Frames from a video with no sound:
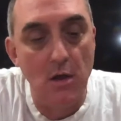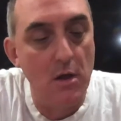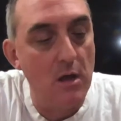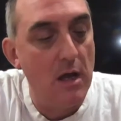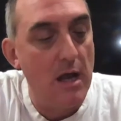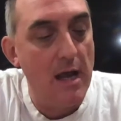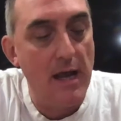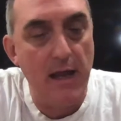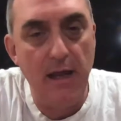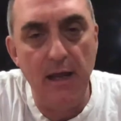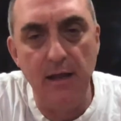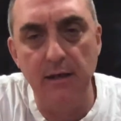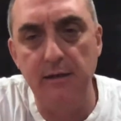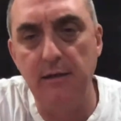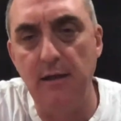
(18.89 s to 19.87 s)

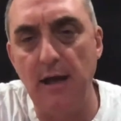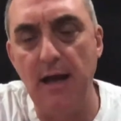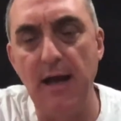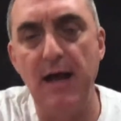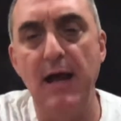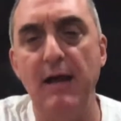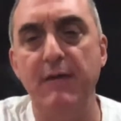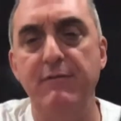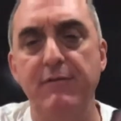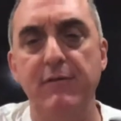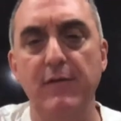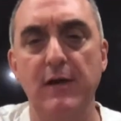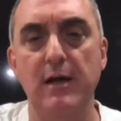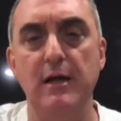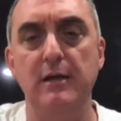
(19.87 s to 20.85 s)
And I've
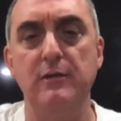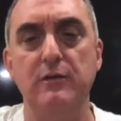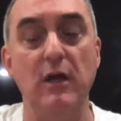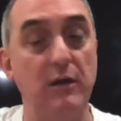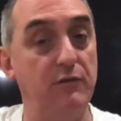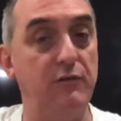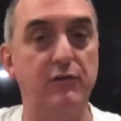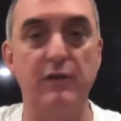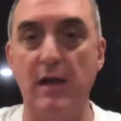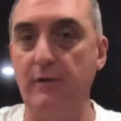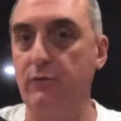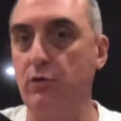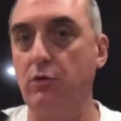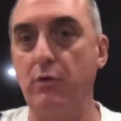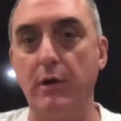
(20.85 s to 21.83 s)
done
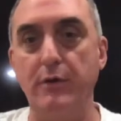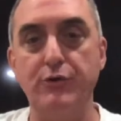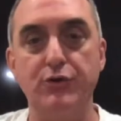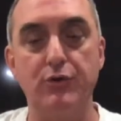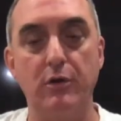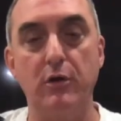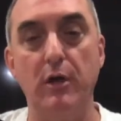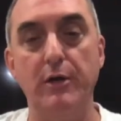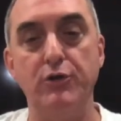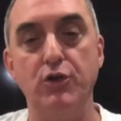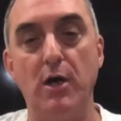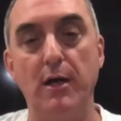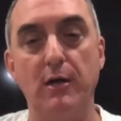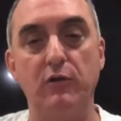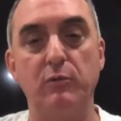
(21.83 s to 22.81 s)
several
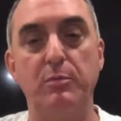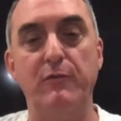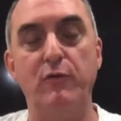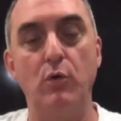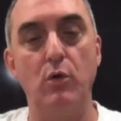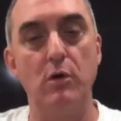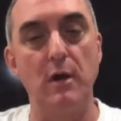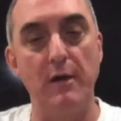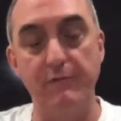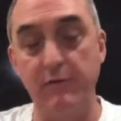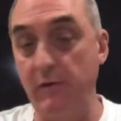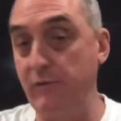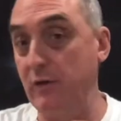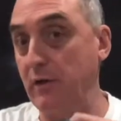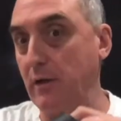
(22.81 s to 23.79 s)
Glendronachs before. I've
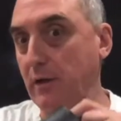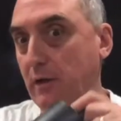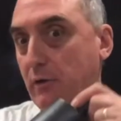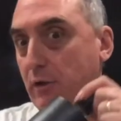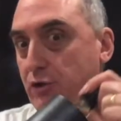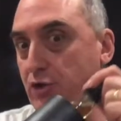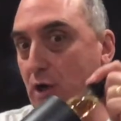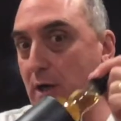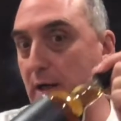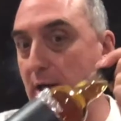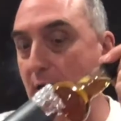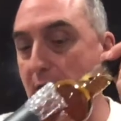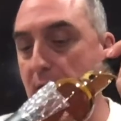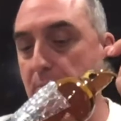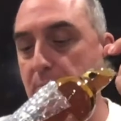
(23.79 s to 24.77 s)
even done a Glendronach
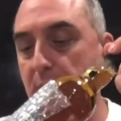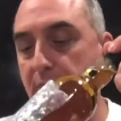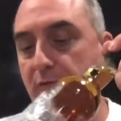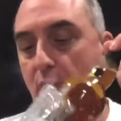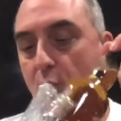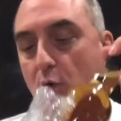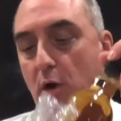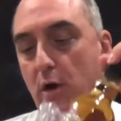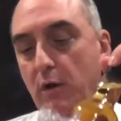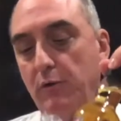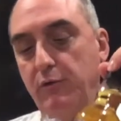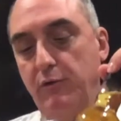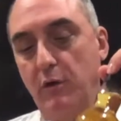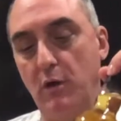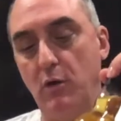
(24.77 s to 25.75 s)
8 before.
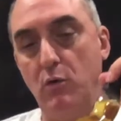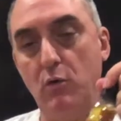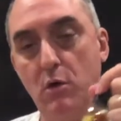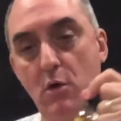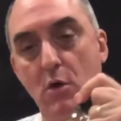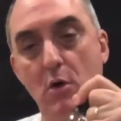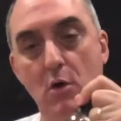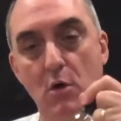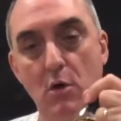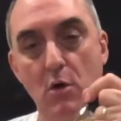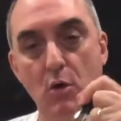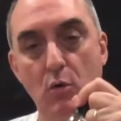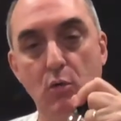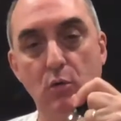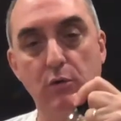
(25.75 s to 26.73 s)
So
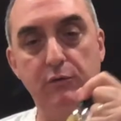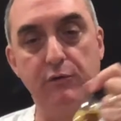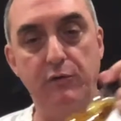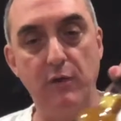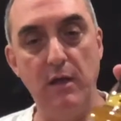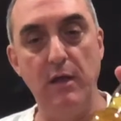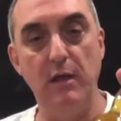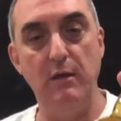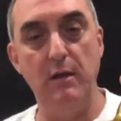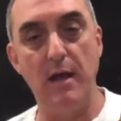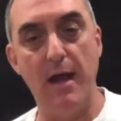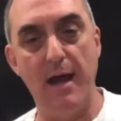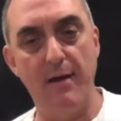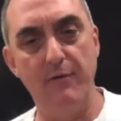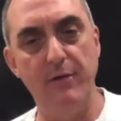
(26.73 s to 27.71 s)
we'll see
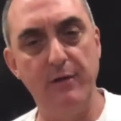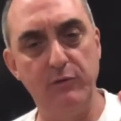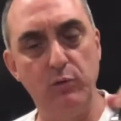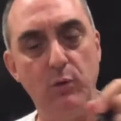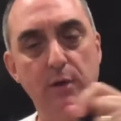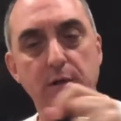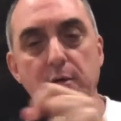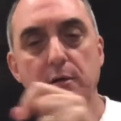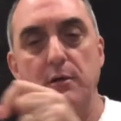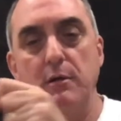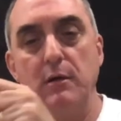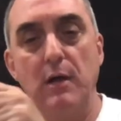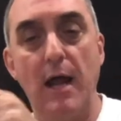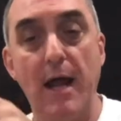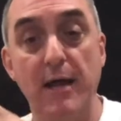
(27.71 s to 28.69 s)
how this one
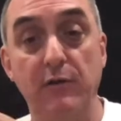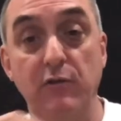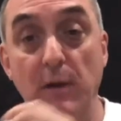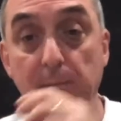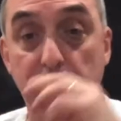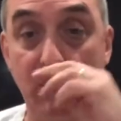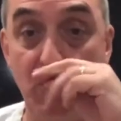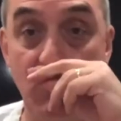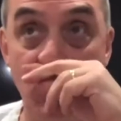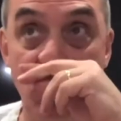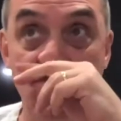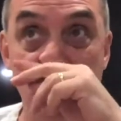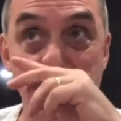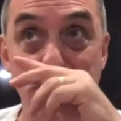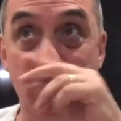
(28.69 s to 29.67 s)
hangs up to
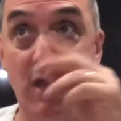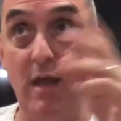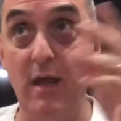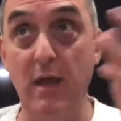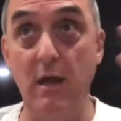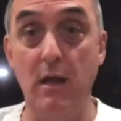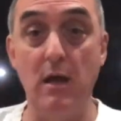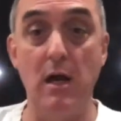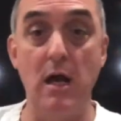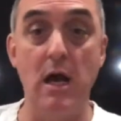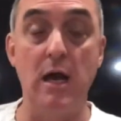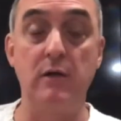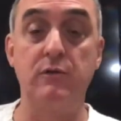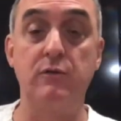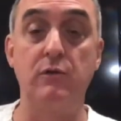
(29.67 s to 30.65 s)
the
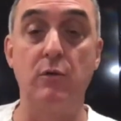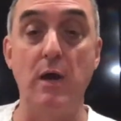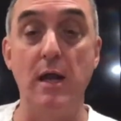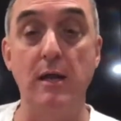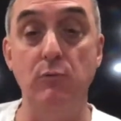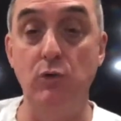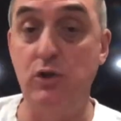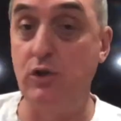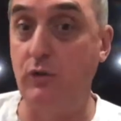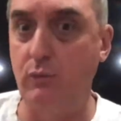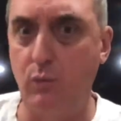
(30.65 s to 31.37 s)
Octarine, which is